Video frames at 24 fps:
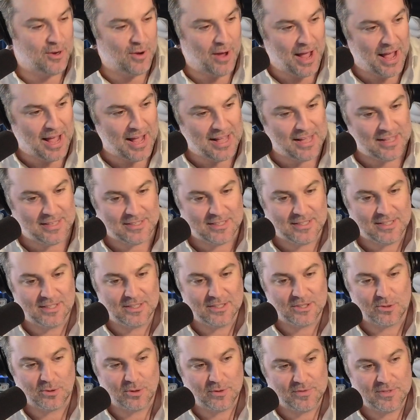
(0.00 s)
As the
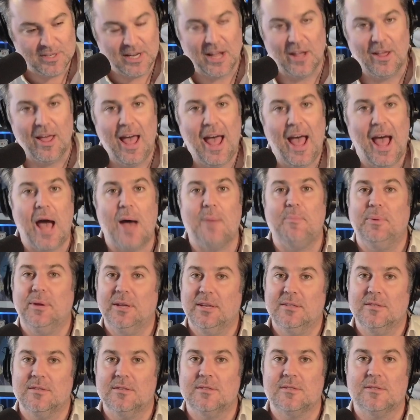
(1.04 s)
sort of sale
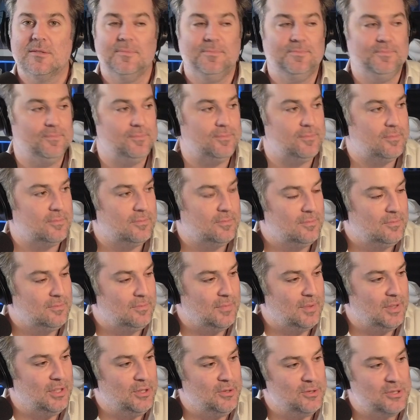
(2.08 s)
happens,
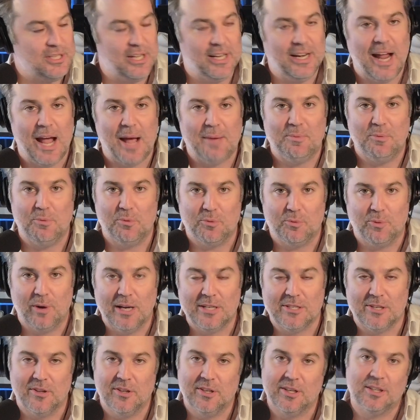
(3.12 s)
you see it happen with
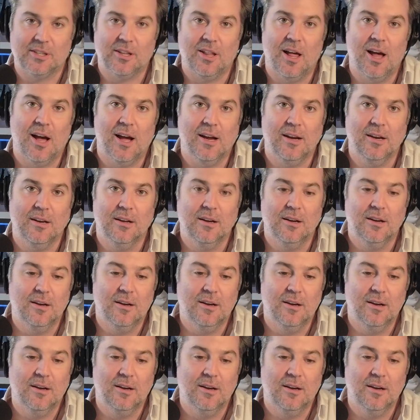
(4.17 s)
rates on the decline.